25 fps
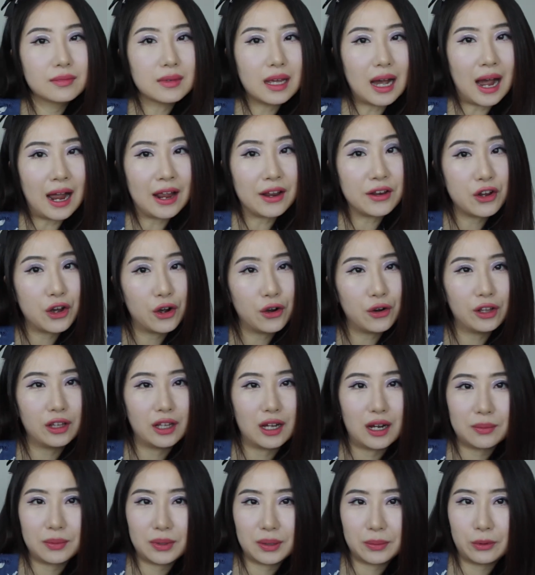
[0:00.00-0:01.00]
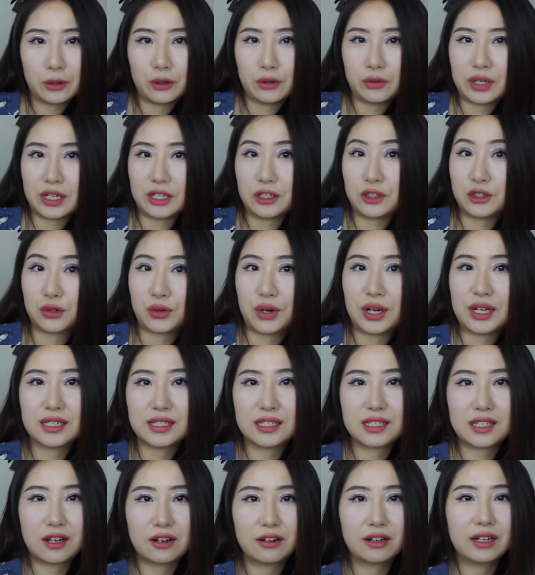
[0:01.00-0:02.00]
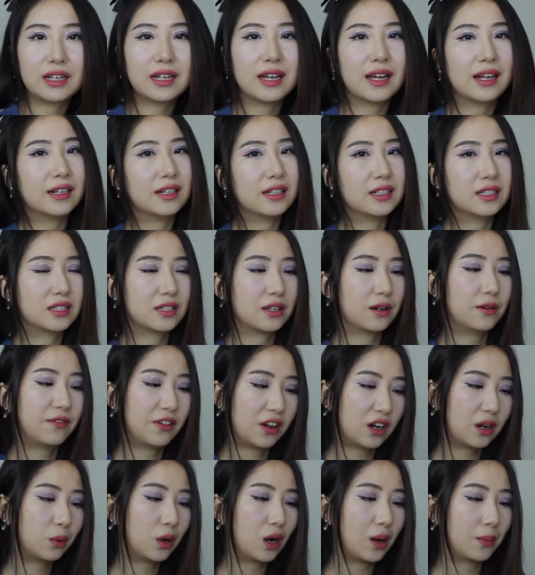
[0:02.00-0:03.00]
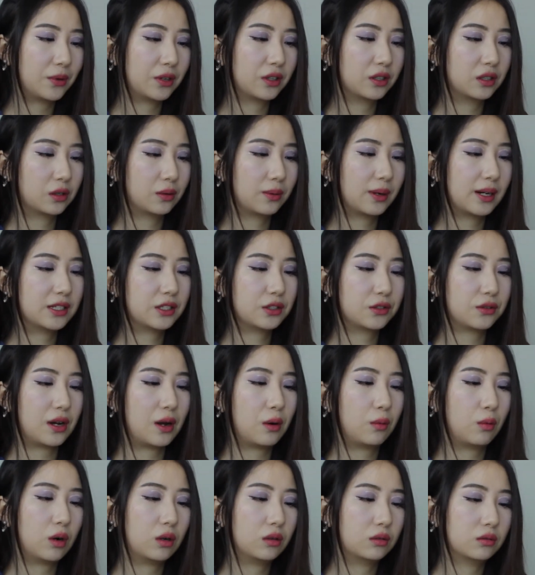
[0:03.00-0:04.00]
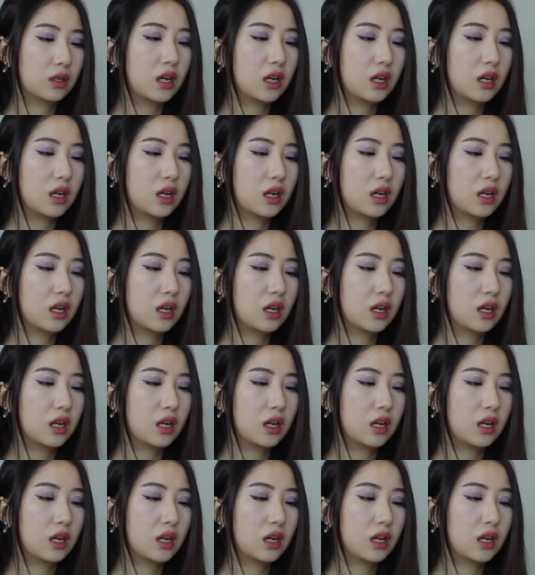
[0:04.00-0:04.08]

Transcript: I know a lot of people enjoy the series, and it's a very popular one, so I won't